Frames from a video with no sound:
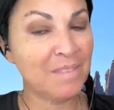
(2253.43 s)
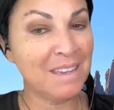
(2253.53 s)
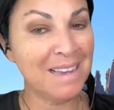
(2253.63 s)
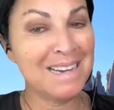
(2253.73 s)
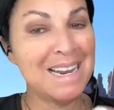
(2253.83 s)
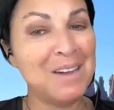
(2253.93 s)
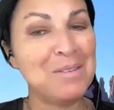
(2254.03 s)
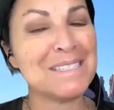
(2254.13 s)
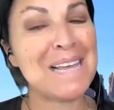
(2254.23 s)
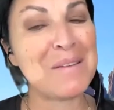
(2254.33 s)
now
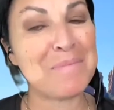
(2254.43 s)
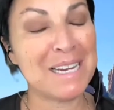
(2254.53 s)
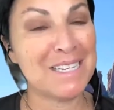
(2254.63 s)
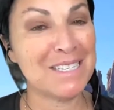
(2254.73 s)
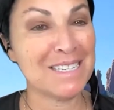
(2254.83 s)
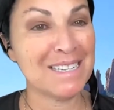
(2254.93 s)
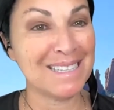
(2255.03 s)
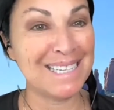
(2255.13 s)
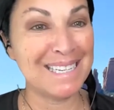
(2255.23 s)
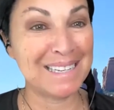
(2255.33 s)
it's that
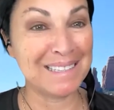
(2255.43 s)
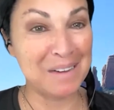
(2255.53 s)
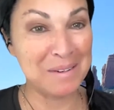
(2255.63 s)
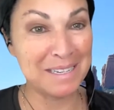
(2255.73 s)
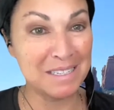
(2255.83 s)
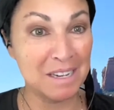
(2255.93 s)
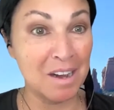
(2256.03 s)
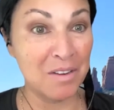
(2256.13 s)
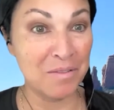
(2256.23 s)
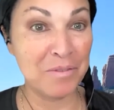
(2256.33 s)
patiently allowing it
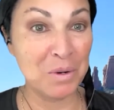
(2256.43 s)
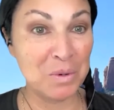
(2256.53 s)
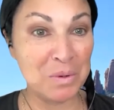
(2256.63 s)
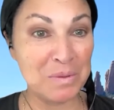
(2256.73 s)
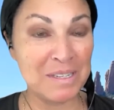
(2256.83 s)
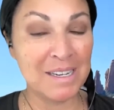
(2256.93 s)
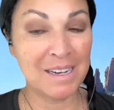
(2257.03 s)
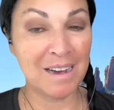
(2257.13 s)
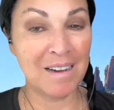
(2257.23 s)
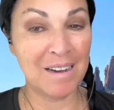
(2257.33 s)
to unfold.
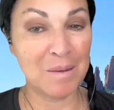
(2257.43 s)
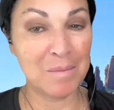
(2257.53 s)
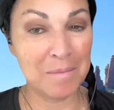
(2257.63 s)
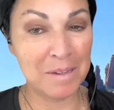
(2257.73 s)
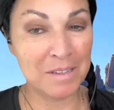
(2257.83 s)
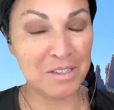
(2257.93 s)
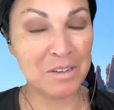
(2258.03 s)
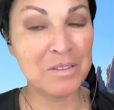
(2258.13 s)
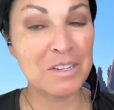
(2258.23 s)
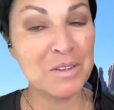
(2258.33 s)

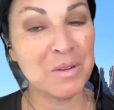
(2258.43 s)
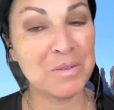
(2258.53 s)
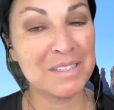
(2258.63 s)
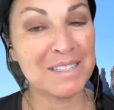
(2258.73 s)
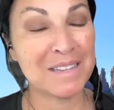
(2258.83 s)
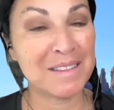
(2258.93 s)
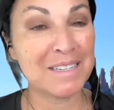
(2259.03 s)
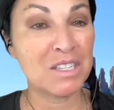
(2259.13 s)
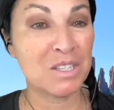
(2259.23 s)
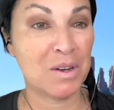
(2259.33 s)
Start to notice that
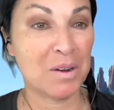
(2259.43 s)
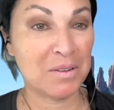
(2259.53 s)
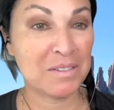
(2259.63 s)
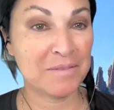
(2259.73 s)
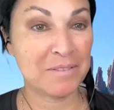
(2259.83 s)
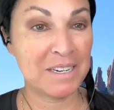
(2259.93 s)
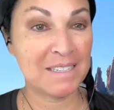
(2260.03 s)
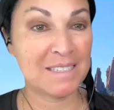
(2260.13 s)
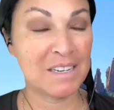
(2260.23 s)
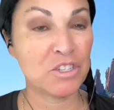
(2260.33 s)
things are
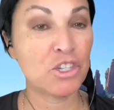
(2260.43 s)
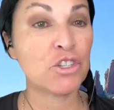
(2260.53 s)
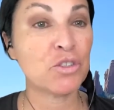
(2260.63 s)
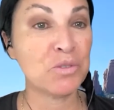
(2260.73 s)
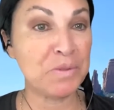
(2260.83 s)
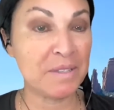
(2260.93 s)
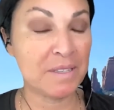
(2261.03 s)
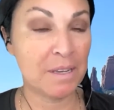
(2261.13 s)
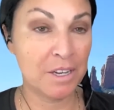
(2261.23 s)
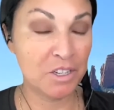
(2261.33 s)
different, and choose
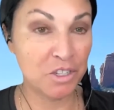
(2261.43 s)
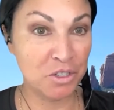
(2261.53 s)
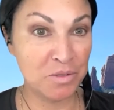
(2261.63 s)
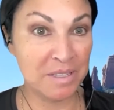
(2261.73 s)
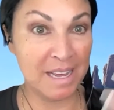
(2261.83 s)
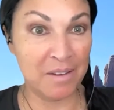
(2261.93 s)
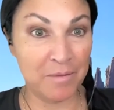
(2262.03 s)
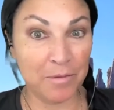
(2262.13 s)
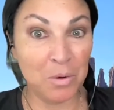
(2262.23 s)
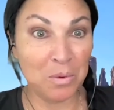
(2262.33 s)
that
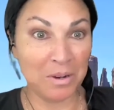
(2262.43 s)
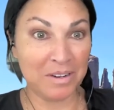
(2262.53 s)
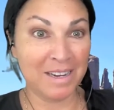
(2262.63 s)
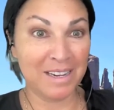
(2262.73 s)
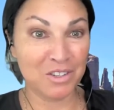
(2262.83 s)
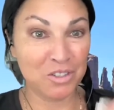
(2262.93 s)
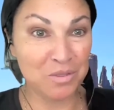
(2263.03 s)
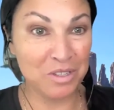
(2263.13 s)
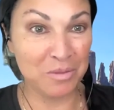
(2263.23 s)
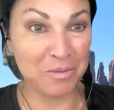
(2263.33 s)
forward,
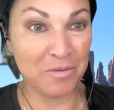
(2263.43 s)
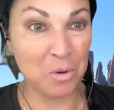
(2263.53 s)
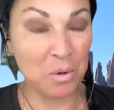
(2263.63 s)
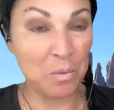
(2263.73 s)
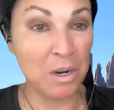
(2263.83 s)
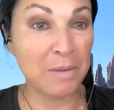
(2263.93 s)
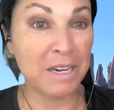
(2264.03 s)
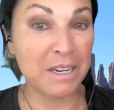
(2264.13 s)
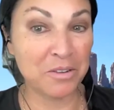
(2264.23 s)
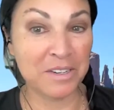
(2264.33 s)
choose to move forward. What am
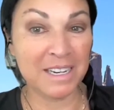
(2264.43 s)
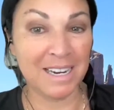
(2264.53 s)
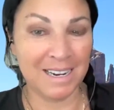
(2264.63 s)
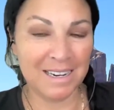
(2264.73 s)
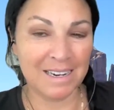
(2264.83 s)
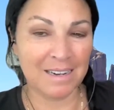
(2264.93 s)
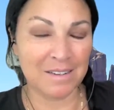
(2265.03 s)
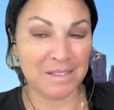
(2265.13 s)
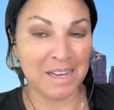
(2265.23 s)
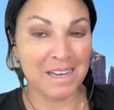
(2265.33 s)
I creating?
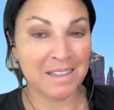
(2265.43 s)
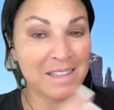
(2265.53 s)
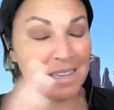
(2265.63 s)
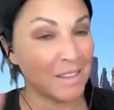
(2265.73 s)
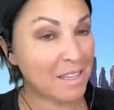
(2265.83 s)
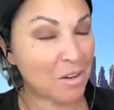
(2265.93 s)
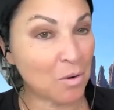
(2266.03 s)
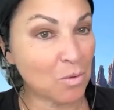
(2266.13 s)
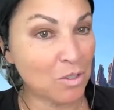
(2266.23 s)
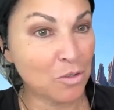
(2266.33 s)
Because the
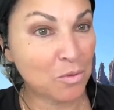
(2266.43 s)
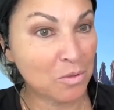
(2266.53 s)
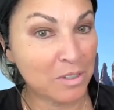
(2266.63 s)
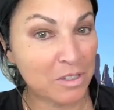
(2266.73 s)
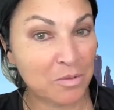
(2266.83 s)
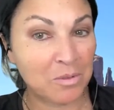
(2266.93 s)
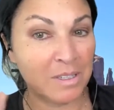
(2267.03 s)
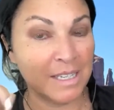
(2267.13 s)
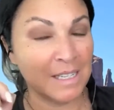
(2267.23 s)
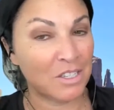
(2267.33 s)
old
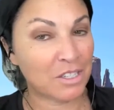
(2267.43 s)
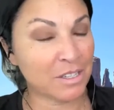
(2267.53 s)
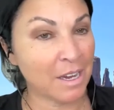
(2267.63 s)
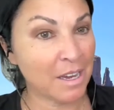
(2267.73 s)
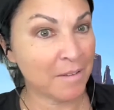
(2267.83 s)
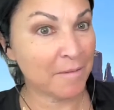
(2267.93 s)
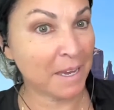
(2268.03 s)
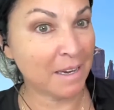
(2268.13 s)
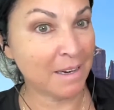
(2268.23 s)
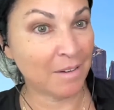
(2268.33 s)
truly is just
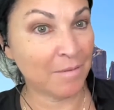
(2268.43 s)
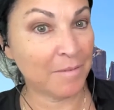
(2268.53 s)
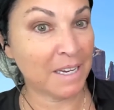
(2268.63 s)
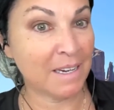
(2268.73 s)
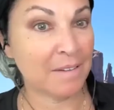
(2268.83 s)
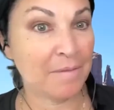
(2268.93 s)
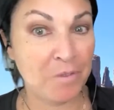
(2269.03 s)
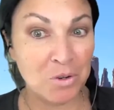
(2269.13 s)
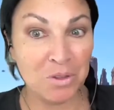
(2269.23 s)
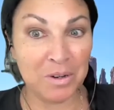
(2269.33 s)
fading and fading
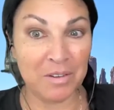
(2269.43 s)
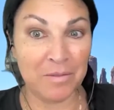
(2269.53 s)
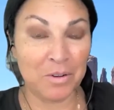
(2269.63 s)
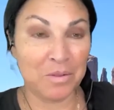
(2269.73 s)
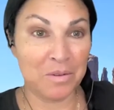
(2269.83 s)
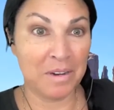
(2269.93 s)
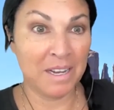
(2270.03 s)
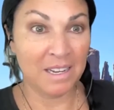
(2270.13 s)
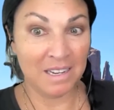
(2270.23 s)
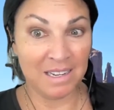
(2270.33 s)
further and further
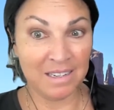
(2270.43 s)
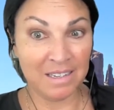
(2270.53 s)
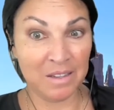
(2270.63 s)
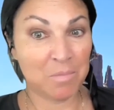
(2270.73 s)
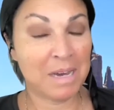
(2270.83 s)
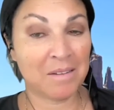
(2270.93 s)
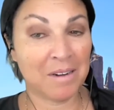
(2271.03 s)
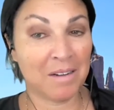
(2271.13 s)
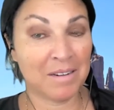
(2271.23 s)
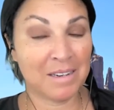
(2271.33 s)
into the
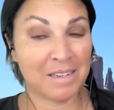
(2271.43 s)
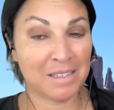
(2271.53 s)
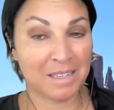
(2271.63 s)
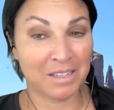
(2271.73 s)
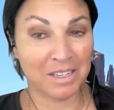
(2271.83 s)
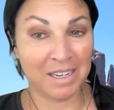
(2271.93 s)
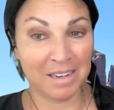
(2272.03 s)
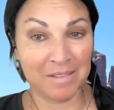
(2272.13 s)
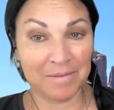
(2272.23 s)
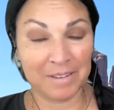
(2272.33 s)
background, and it's such a
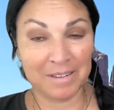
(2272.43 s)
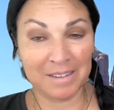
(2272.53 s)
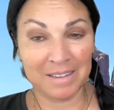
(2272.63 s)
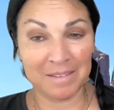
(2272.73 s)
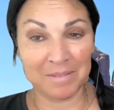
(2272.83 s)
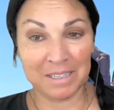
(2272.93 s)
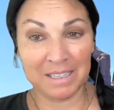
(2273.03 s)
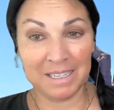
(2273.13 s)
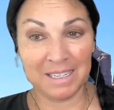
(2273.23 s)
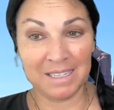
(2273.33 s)
gift. It
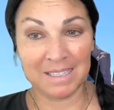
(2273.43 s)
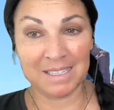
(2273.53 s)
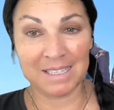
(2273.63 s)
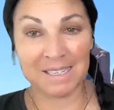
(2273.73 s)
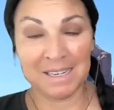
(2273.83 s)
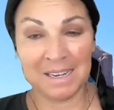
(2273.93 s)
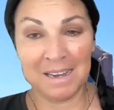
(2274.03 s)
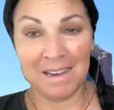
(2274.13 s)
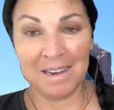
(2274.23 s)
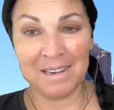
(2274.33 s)
really is.
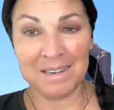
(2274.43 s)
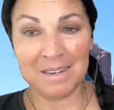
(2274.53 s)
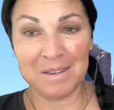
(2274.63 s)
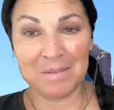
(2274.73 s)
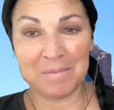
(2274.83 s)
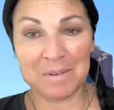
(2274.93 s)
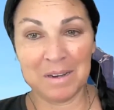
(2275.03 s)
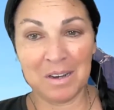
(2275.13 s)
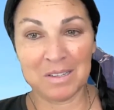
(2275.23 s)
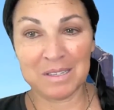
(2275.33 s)

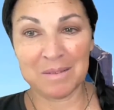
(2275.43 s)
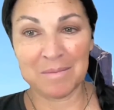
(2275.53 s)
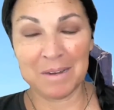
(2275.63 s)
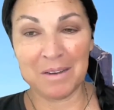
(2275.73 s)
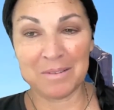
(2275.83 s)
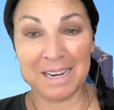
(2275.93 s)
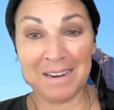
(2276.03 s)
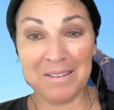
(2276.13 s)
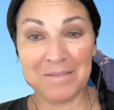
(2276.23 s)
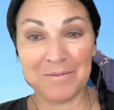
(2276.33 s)
Awesome. Oh,
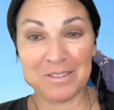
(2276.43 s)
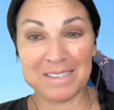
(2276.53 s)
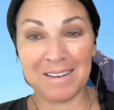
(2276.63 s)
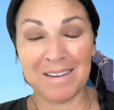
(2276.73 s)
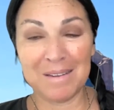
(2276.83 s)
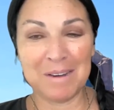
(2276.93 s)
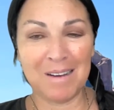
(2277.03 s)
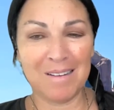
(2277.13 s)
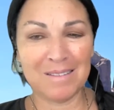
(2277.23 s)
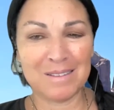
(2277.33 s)
Karen, first time.
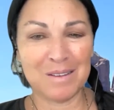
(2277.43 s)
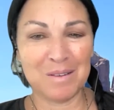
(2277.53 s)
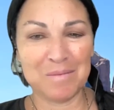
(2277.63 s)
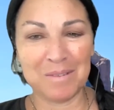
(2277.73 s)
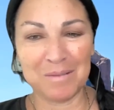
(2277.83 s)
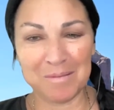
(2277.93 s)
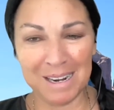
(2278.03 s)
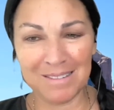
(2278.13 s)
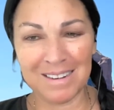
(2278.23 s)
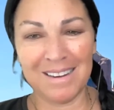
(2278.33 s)
Awesome.
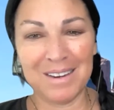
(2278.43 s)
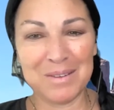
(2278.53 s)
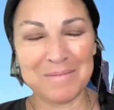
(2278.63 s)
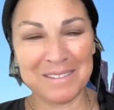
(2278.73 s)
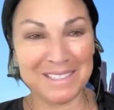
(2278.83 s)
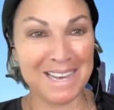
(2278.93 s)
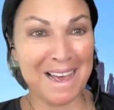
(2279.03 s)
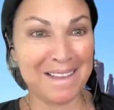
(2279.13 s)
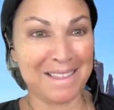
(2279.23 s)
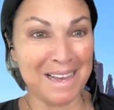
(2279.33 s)
Welcome.
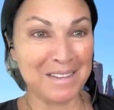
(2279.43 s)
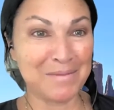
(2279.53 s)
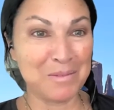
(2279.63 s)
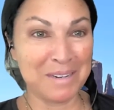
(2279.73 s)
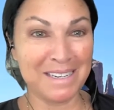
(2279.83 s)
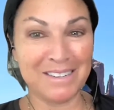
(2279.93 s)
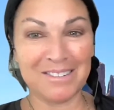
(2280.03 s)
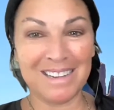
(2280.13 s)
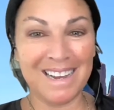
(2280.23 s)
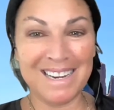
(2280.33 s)
Yay. Thanks for bringing your
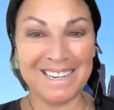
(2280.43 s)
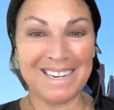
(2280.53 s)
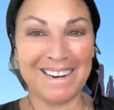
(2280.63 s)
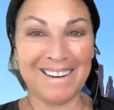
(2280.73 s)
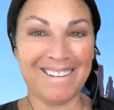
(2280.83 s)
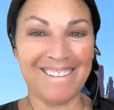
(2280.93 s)
light in here.